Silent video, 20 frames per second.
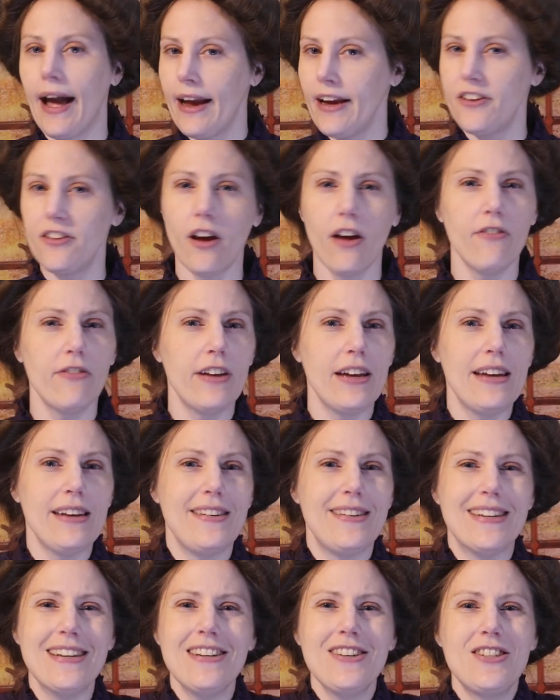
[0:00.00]

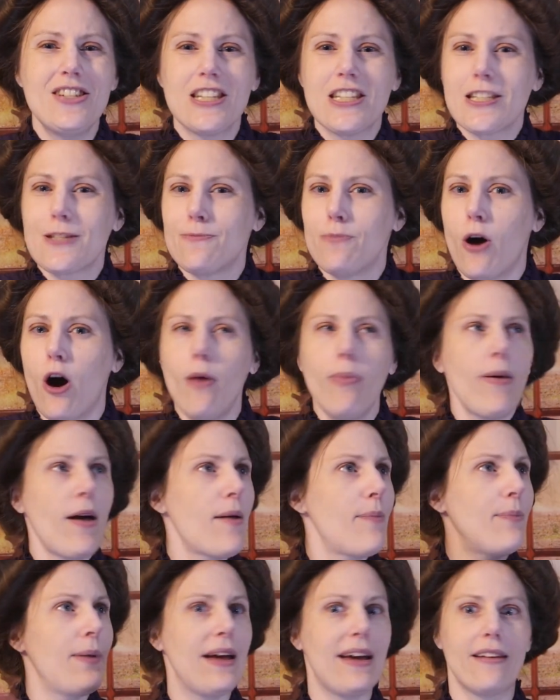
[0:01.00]
HIV didn't just pop
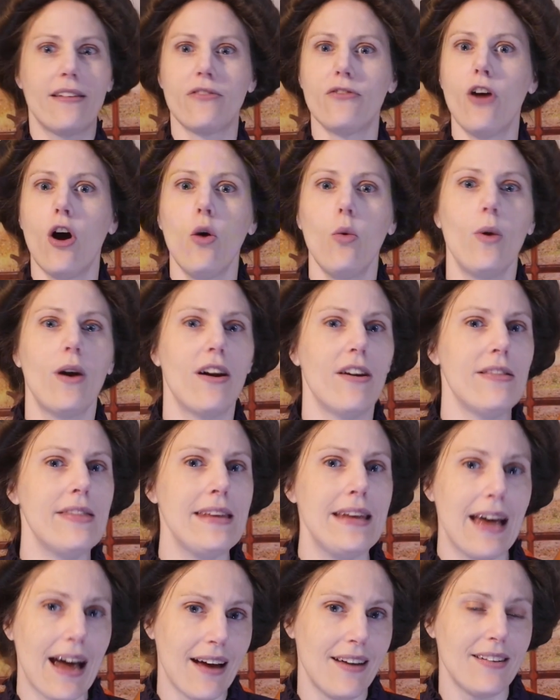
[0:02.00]
up out of nowhere
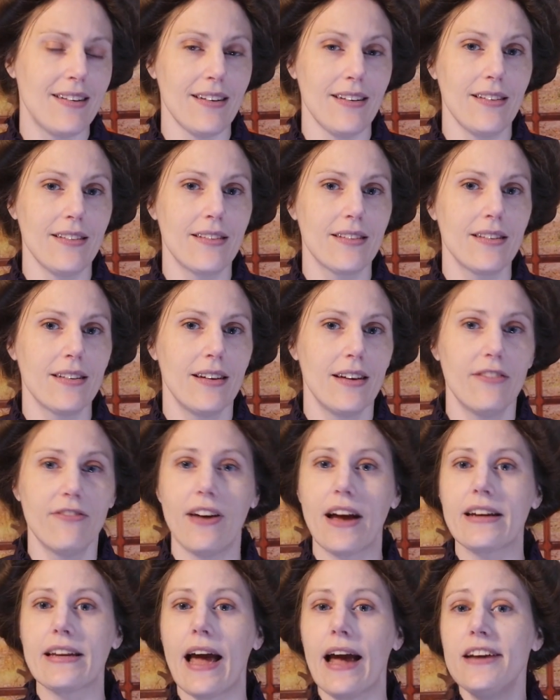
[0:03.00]
in the 80s. In
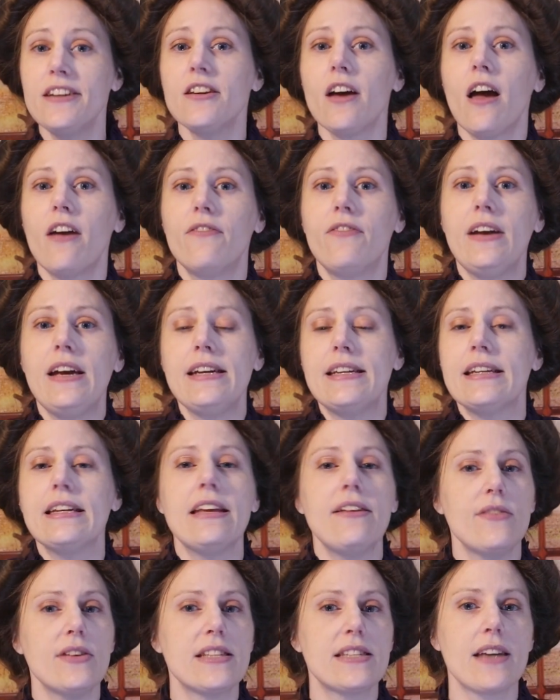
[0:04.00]
fact, HIV
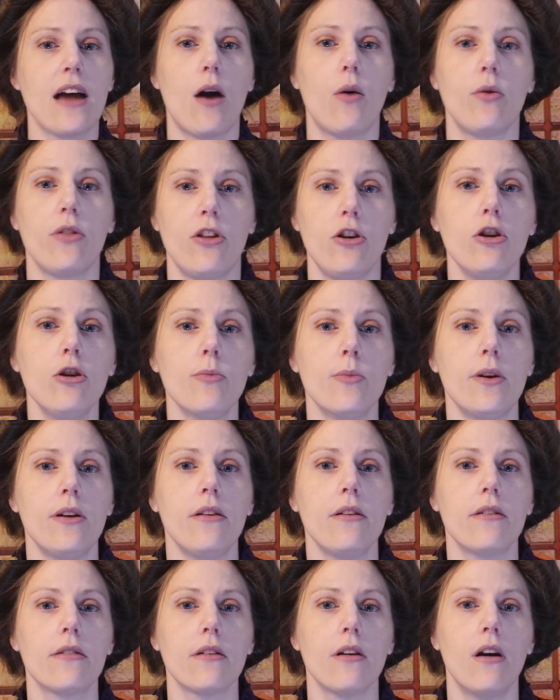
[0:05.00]
didn't even start with
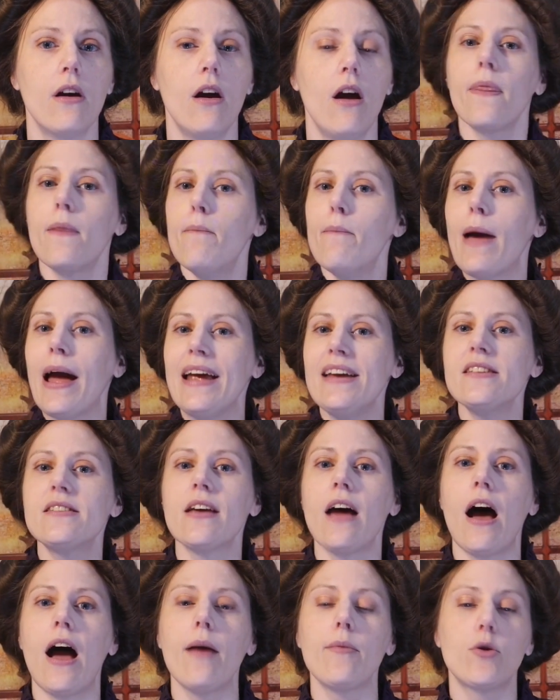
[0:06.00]
humans. The main
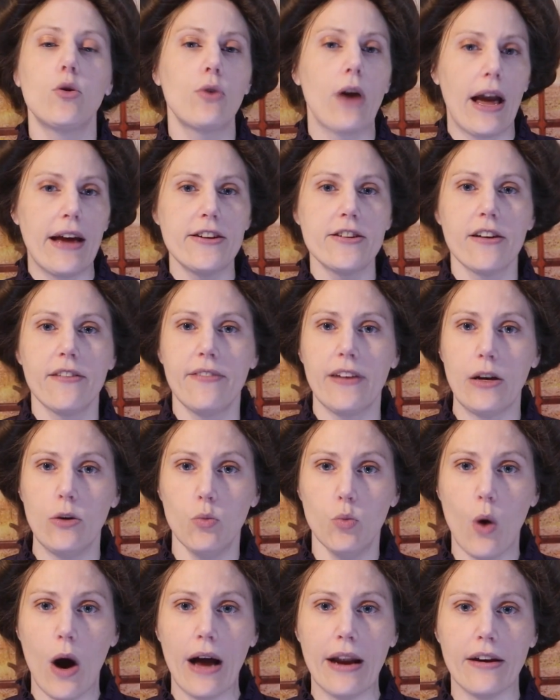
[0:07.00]
type, called
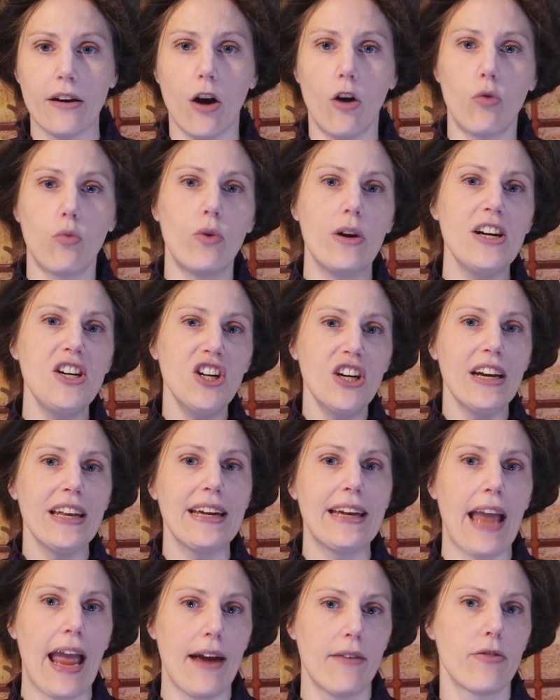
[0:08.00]
HIV-1,
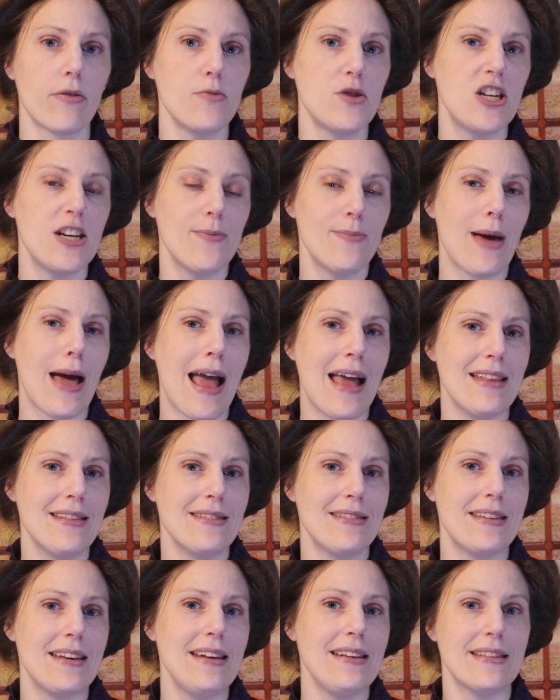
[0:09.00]
originally came from
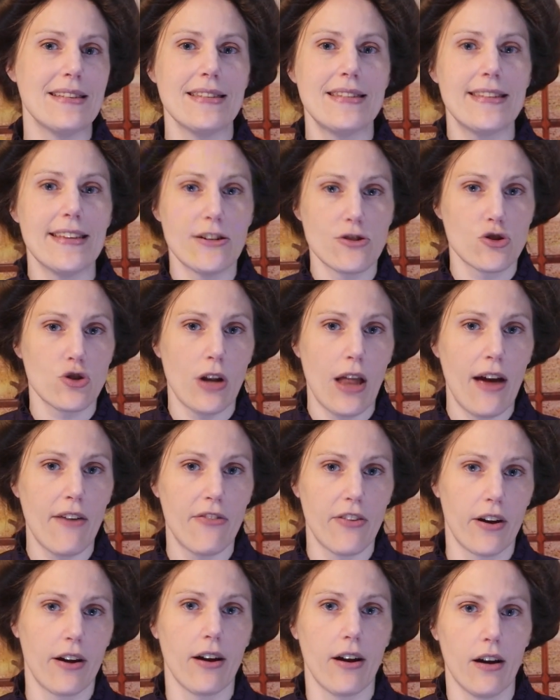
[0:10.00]
chimpanzees in Central
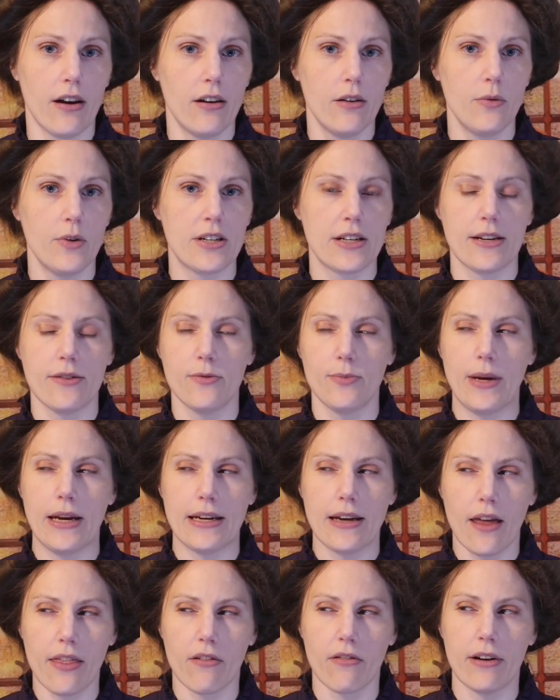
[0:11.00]
Africa, which gives me
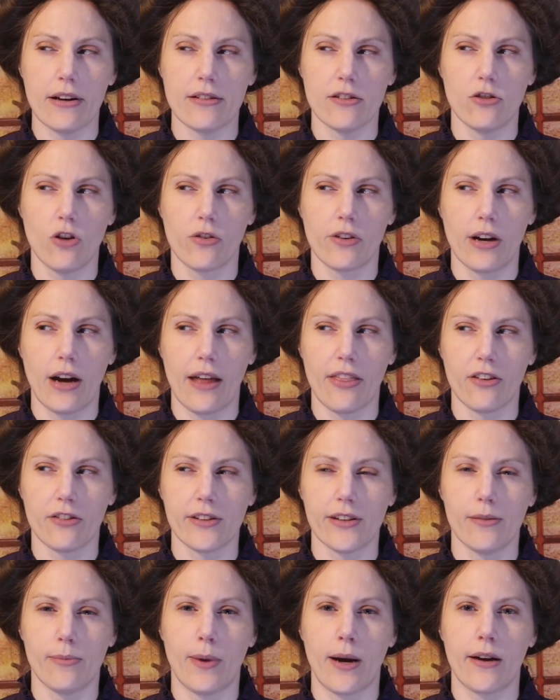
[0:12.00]
another reason not to like
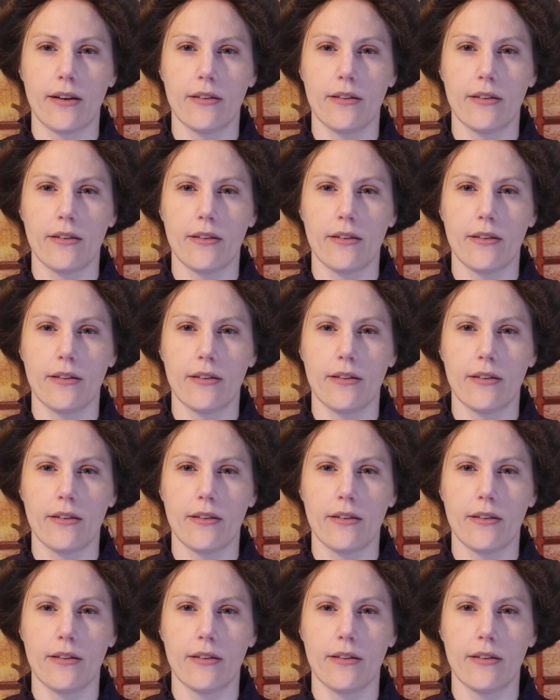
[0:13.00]
those little